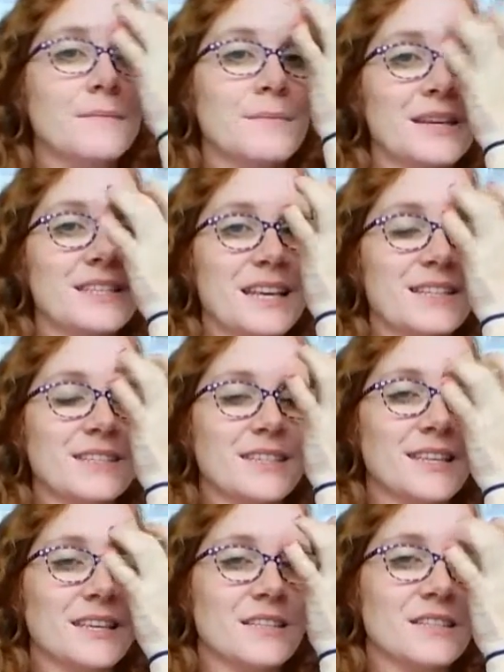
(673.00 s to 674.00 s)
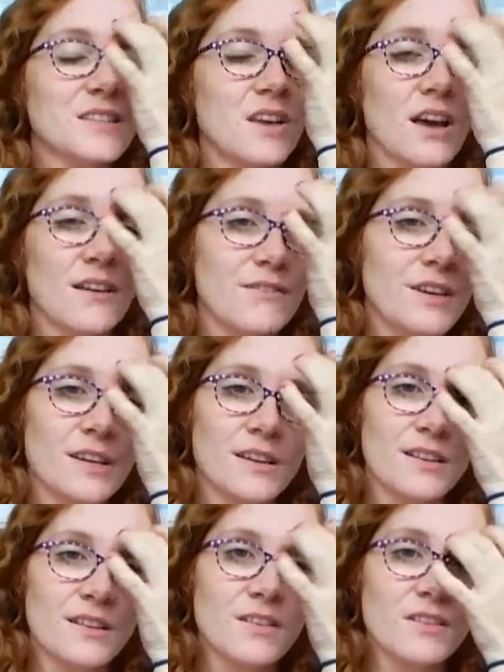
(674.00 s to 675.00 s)
My destiny is not written
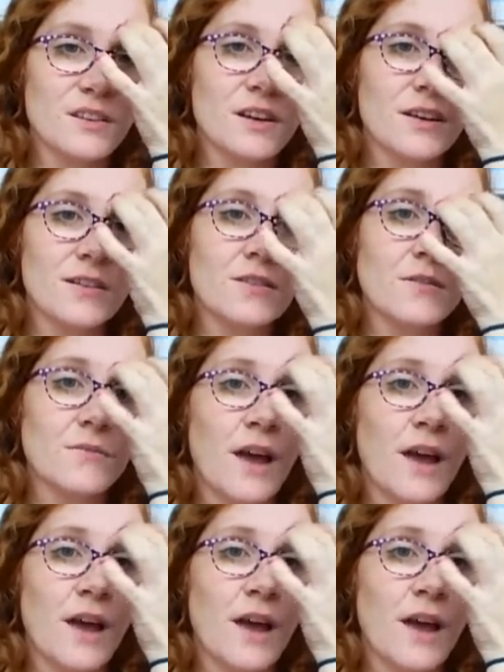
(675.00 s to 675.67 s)
on the stars,